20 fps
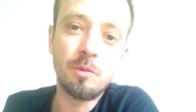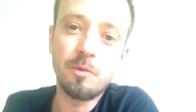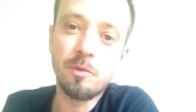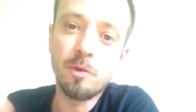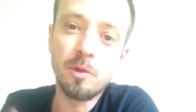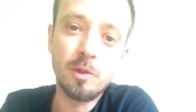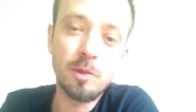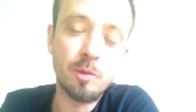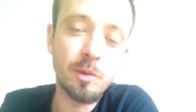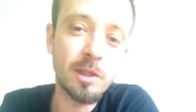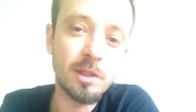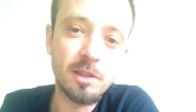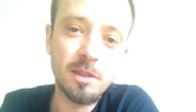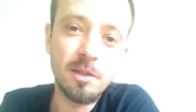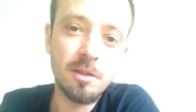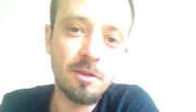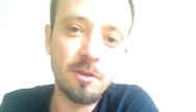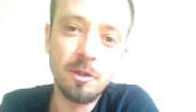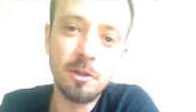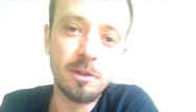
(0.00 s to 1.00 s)
for
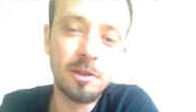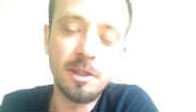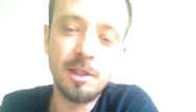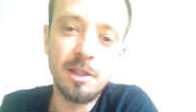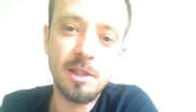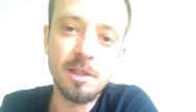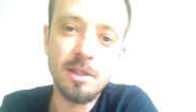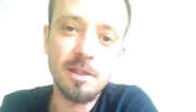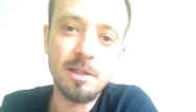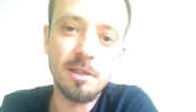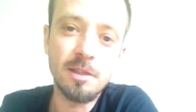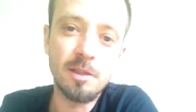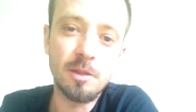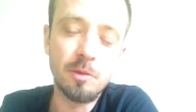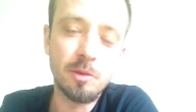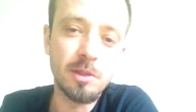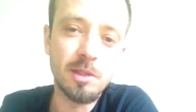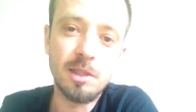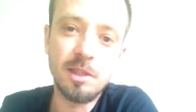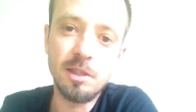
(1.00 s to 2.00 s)
20 30 years it
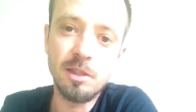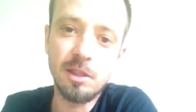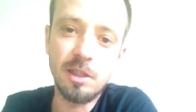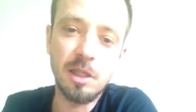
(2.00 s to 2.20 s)
will still